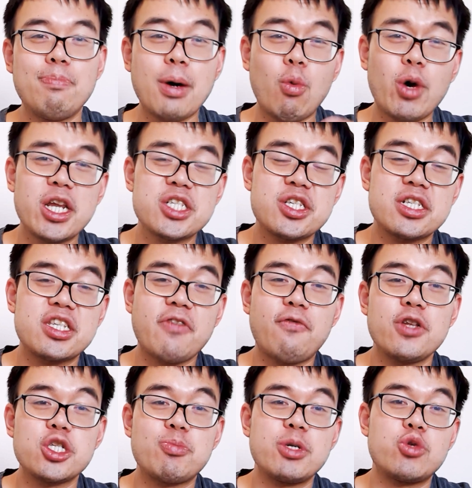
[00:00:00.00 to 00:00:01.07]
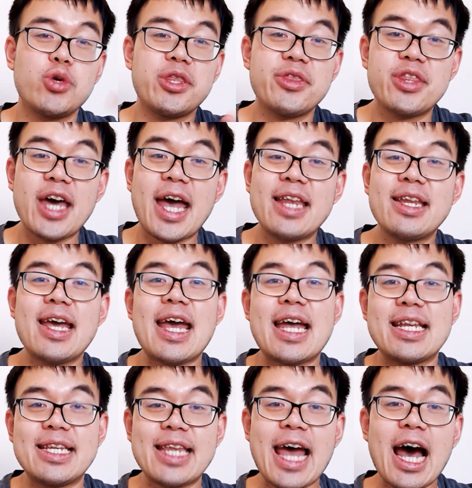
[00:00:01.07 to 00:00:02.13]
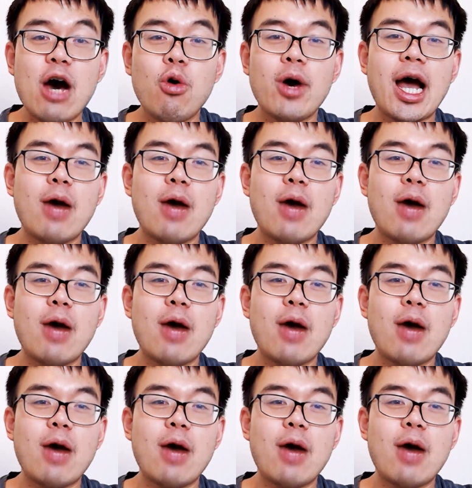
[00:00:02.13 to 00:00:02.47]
But what is the difference between then and now?